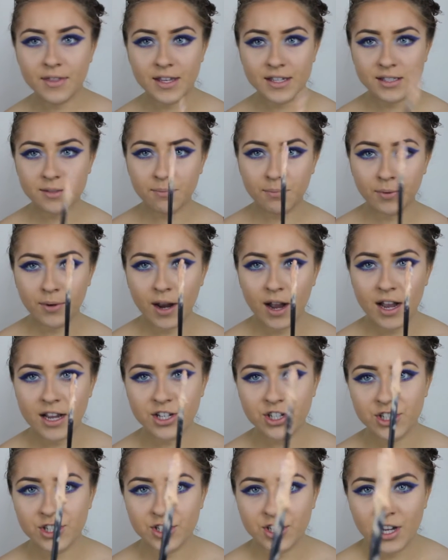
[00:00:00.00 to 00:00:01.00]
this
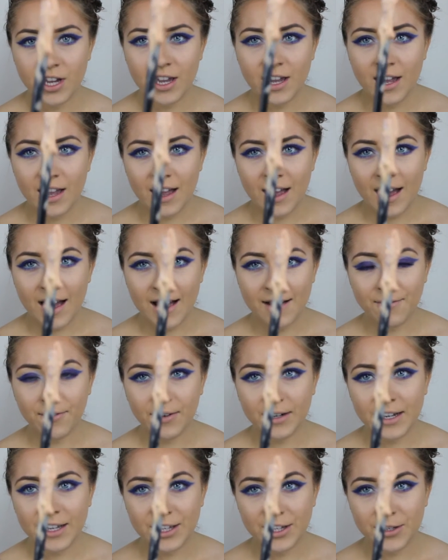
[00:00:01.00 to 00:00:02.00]
brush. I've
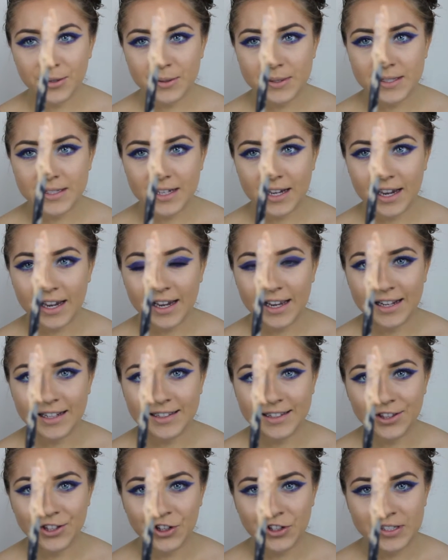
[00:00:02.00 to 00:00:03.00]
already used it.
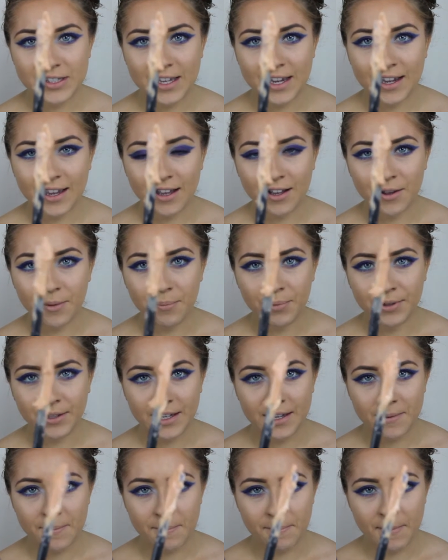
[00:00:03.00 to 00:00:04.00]
It looks like a
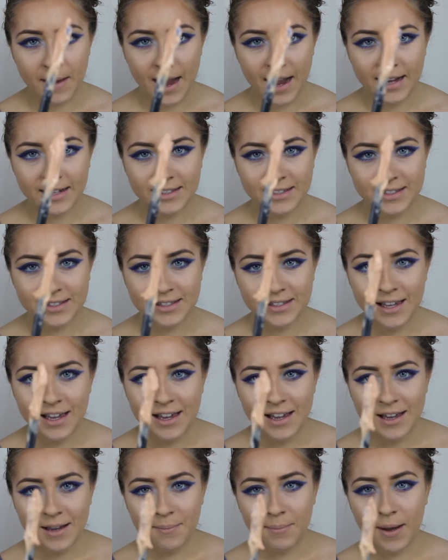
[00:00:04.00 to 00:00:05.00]
complete mess,
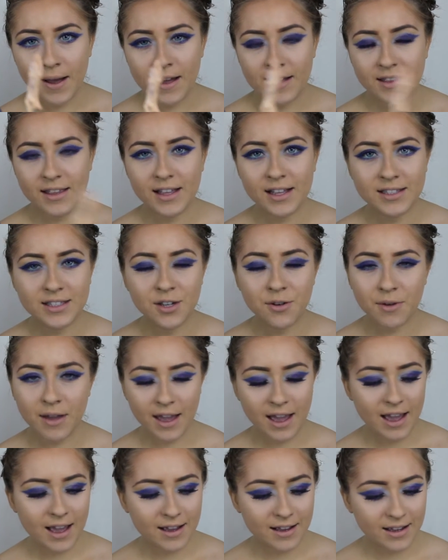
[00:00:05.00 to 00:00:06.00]
but that's
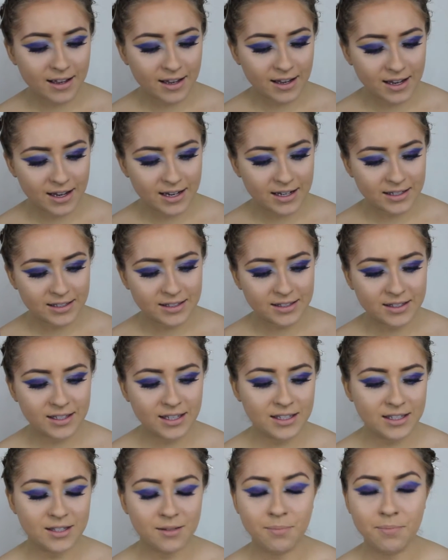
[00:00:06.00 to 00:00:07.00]
okay because
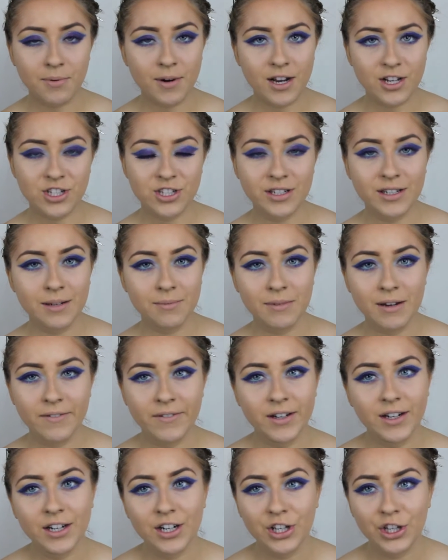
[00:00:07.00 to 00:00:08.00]
it's a brush that I'm
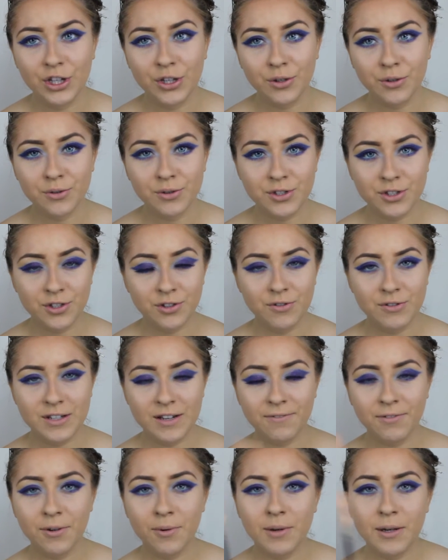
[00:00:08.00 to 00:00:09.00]
never going to use, so you
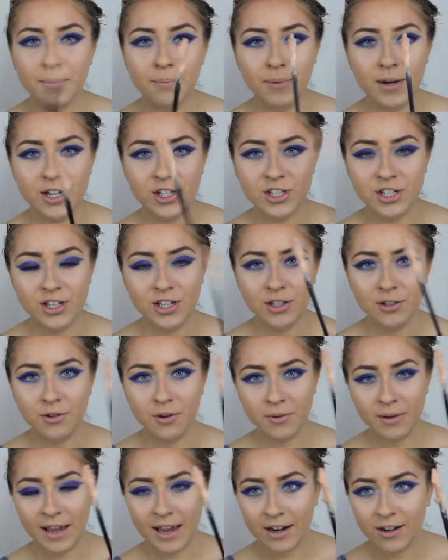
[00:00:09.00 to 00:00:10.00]
definitely want a brush that you
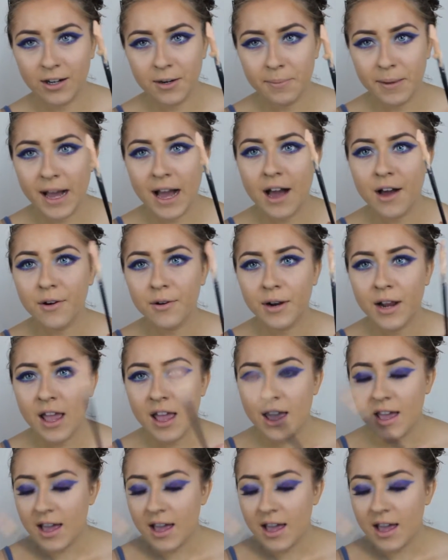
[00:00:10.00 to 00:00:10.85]
don't care about.